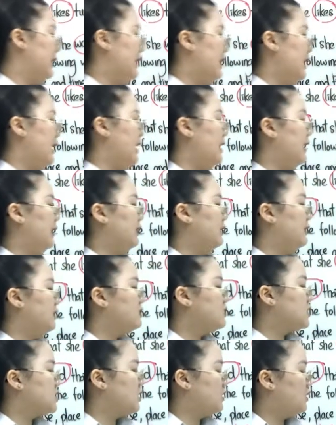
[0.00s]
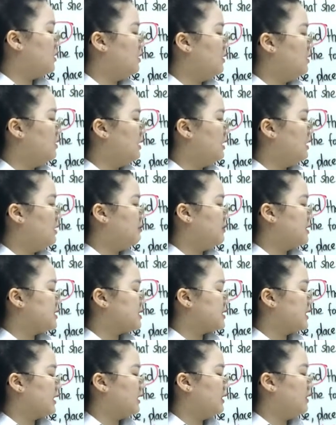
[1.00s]
And also, let's
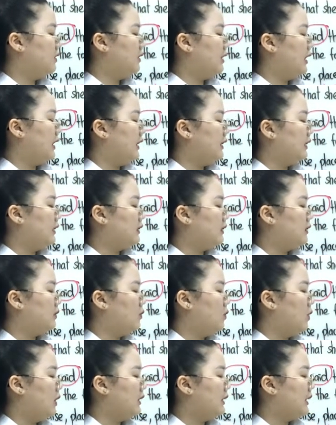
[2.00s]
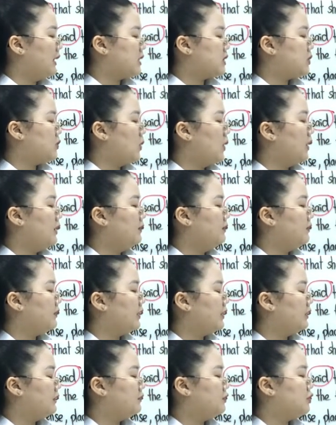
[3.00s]
take a look at another one, last one,
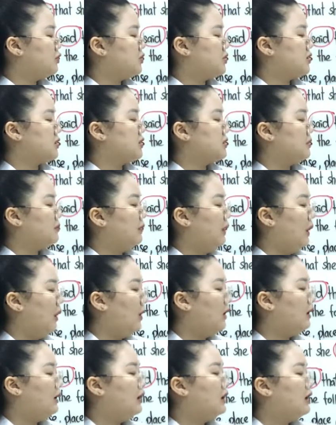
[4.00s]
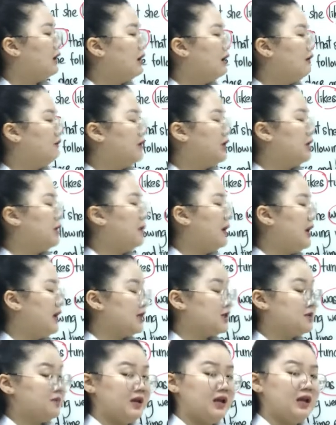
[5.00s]
future simple, will
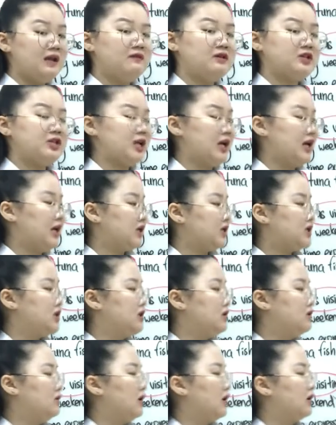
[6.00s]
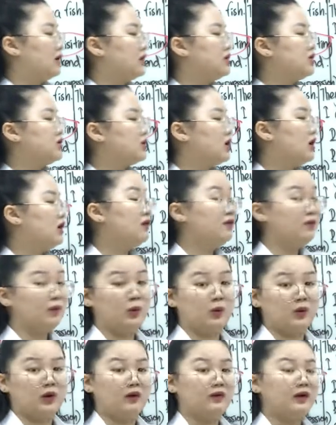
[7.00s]
plus be, we change it to conditional
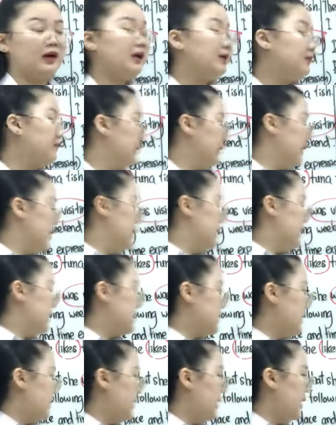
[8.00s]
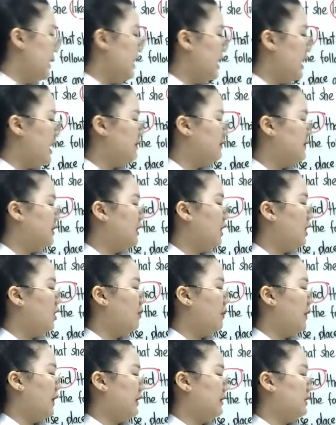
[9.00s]
would, all right? So here, I will
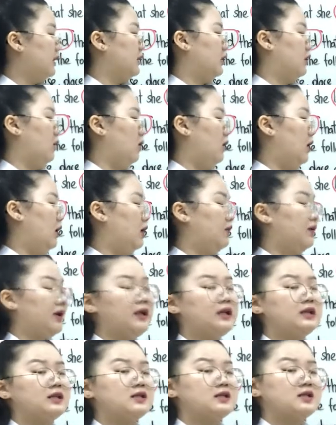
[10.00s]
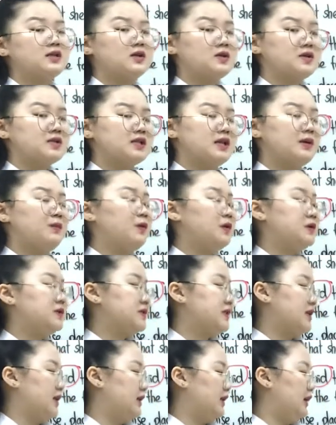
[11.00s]
open the door, all right? So someone
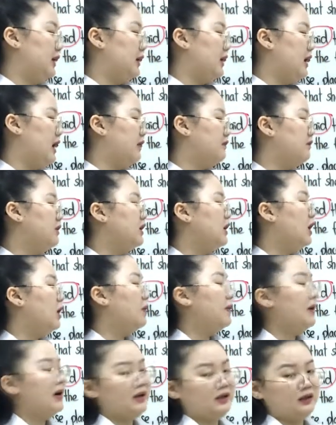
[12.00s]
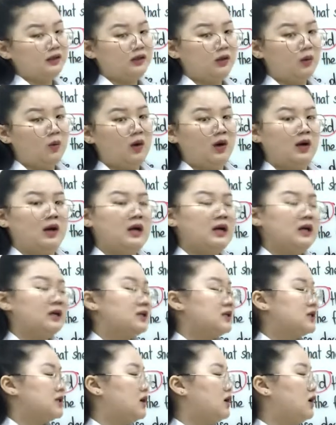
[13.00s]
said that I will open the door.
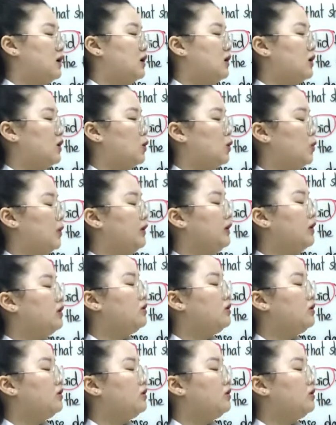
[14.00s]
So when you